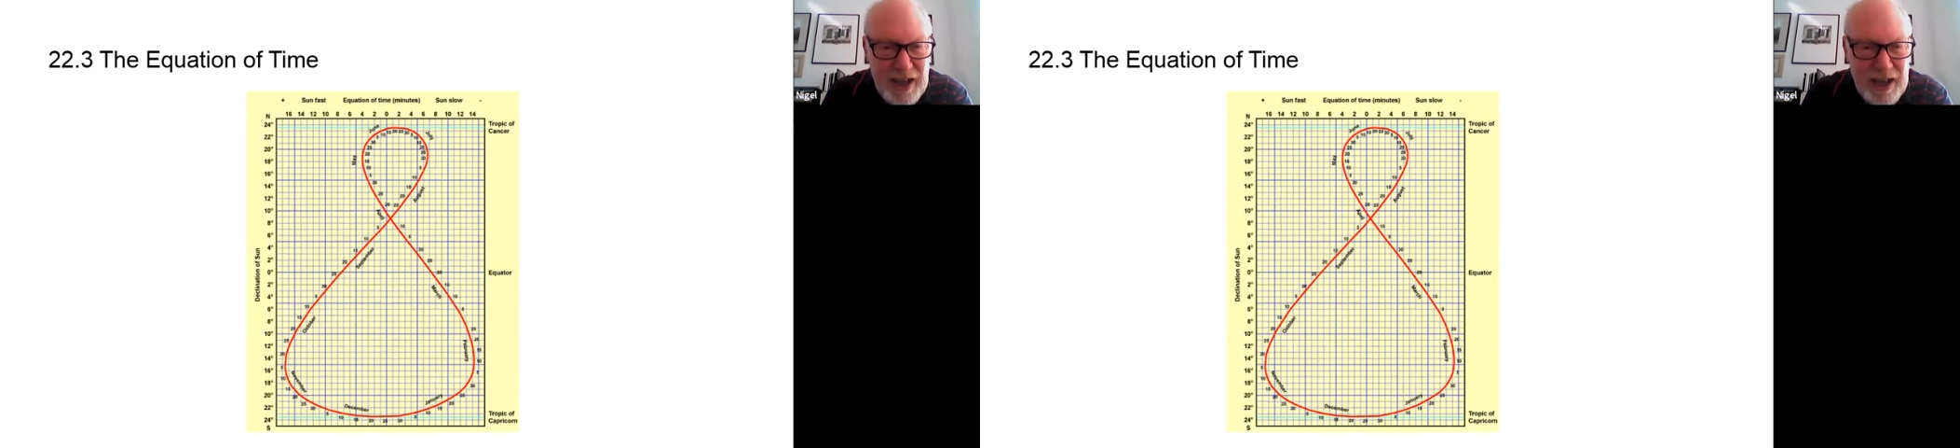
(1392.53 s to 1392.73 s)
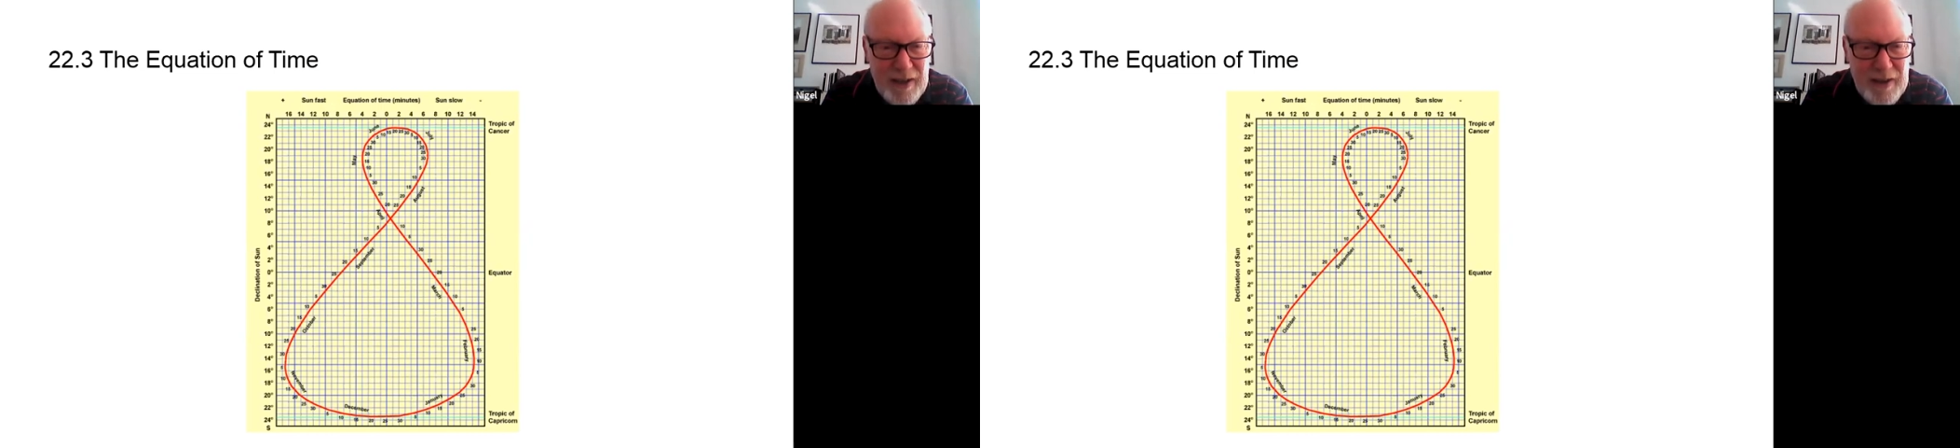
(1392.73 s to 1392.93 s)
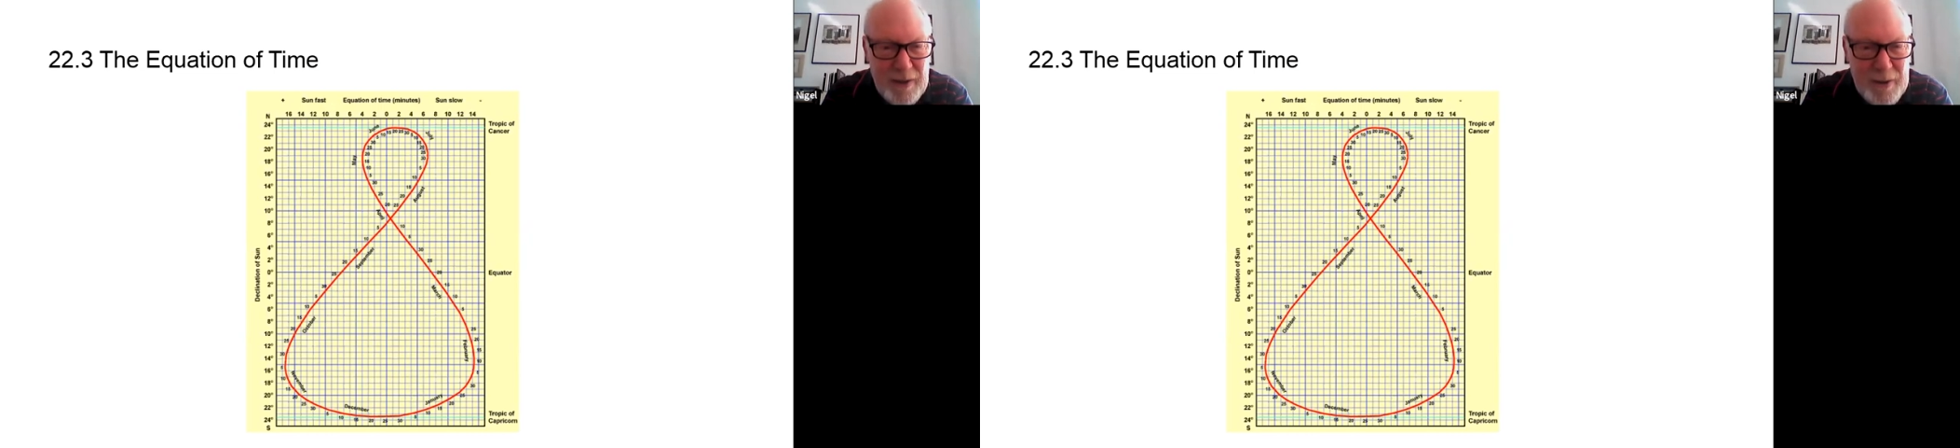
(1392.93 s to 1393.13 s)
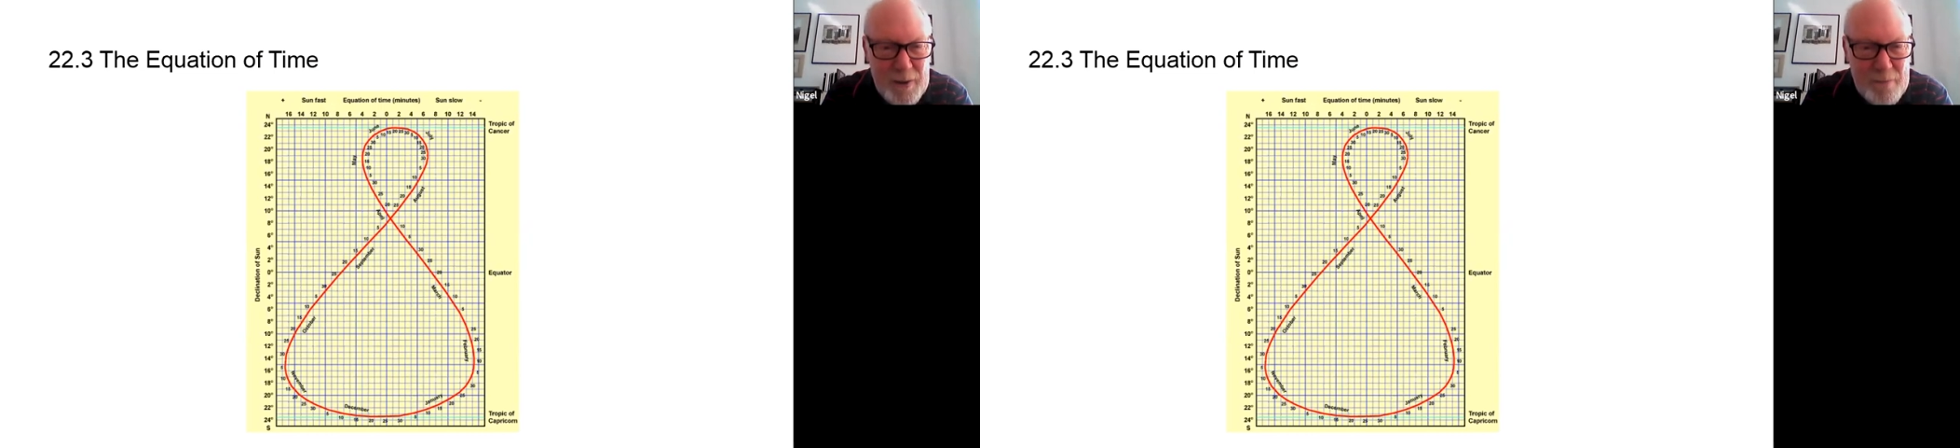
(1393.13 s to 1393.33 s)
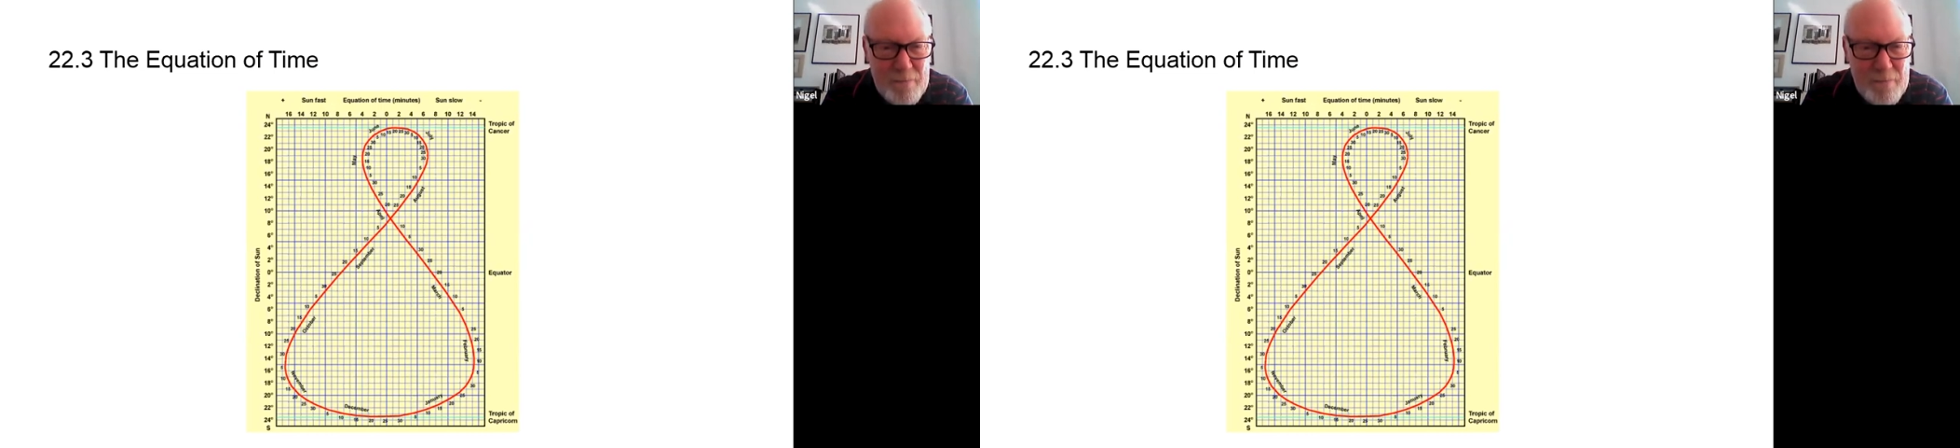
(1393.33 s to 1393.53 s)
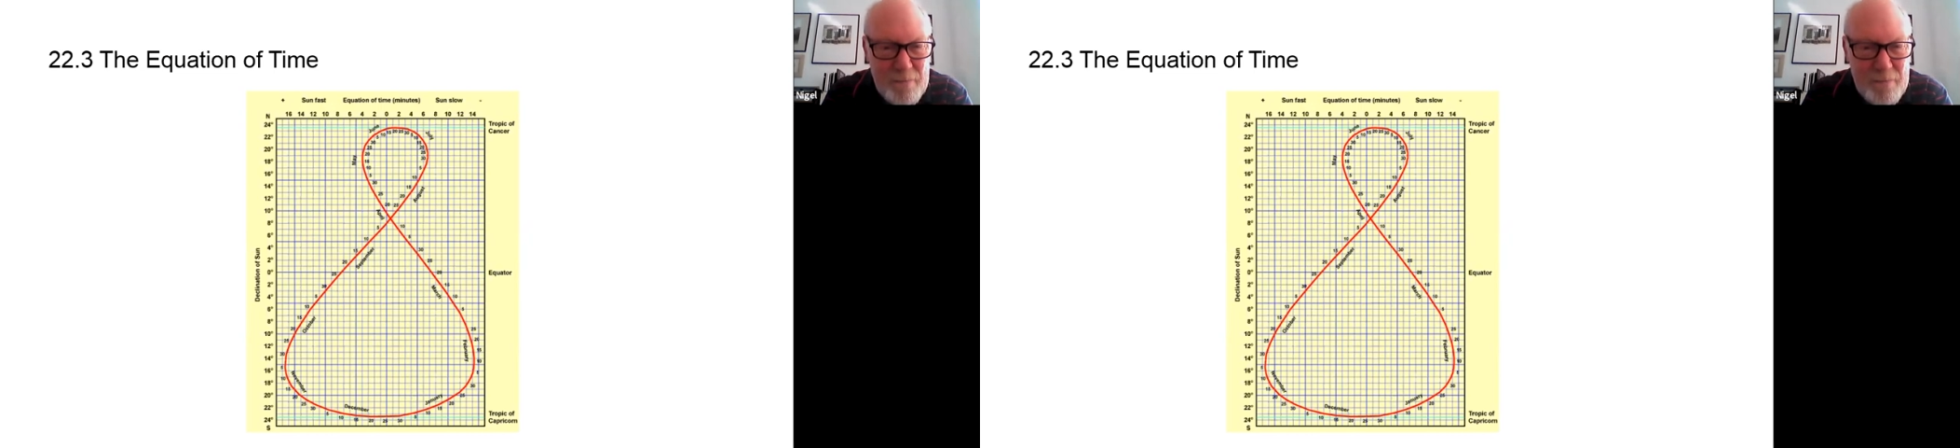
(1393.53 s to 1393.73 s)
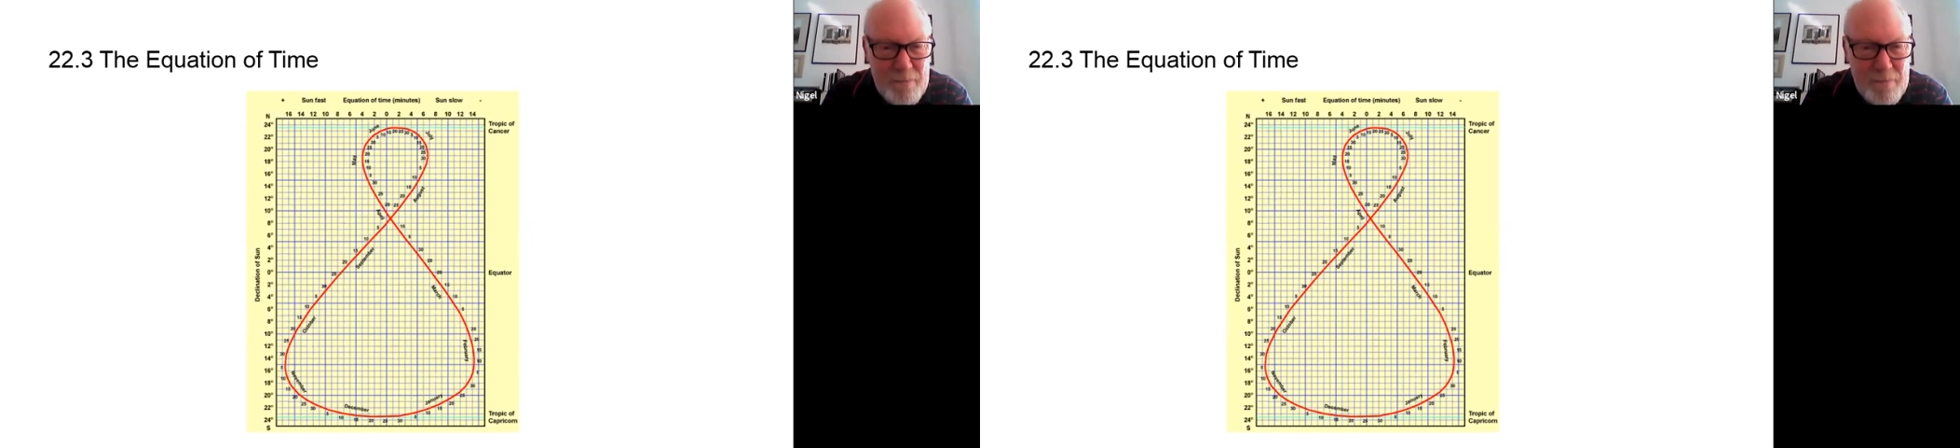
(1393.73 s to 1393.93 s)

no,